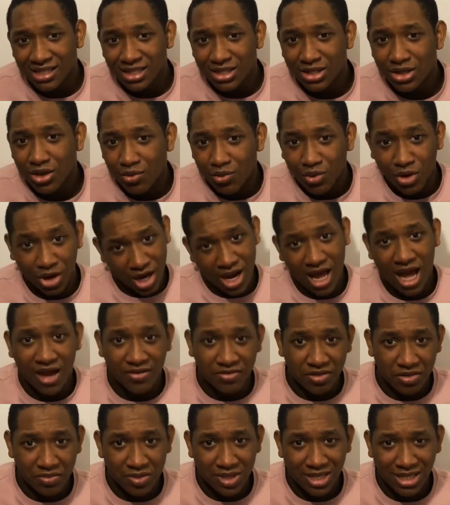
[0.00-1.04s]
so we're gonna have
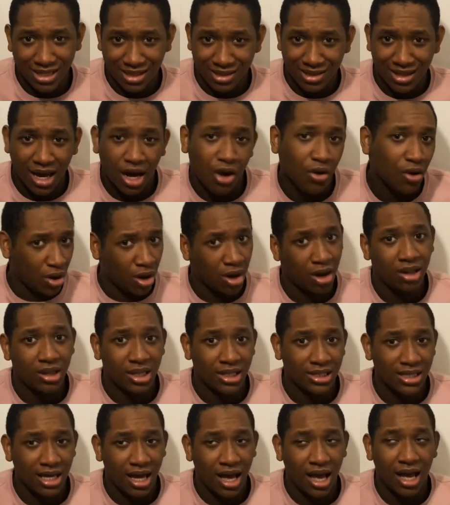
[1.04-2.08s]
to be eating out all the
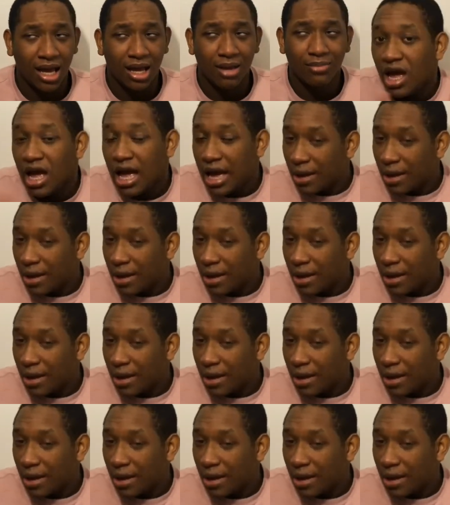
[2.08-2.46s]
time.